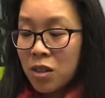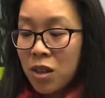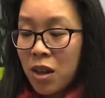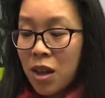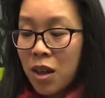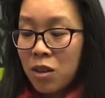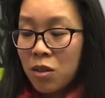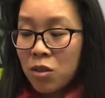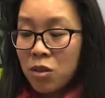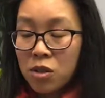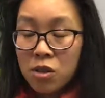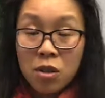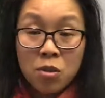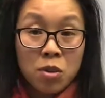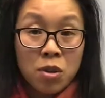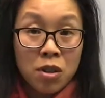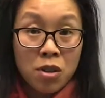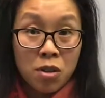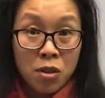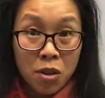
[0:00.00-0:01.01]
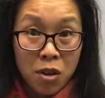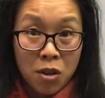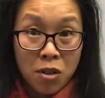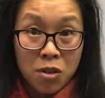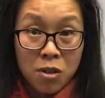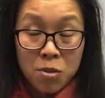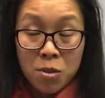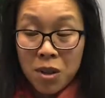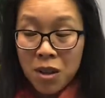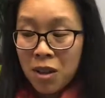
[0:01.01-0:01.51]
and also with the
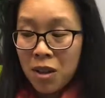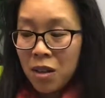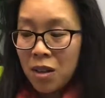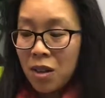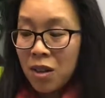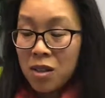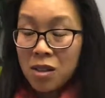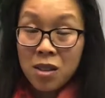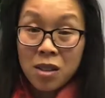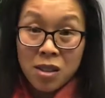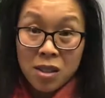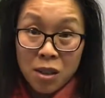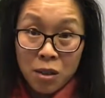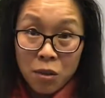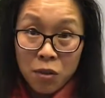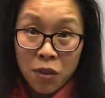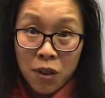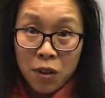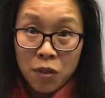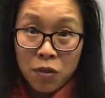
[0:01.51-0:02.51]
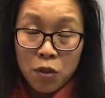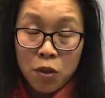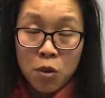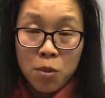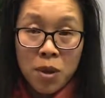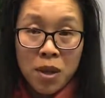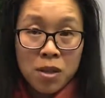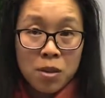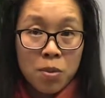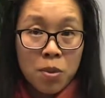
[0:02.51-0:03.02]
glucosamine, it's the sulfate form
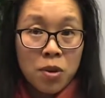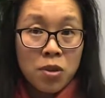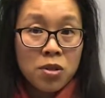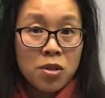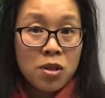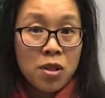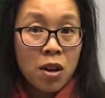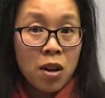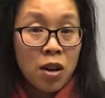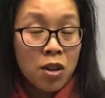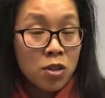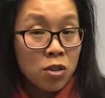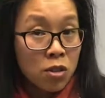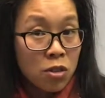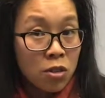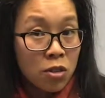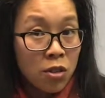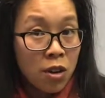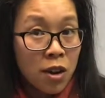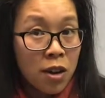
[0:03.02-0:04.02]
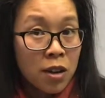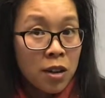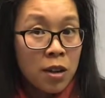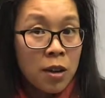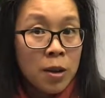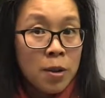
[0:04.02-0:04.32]
as opposed to the hydrochloride.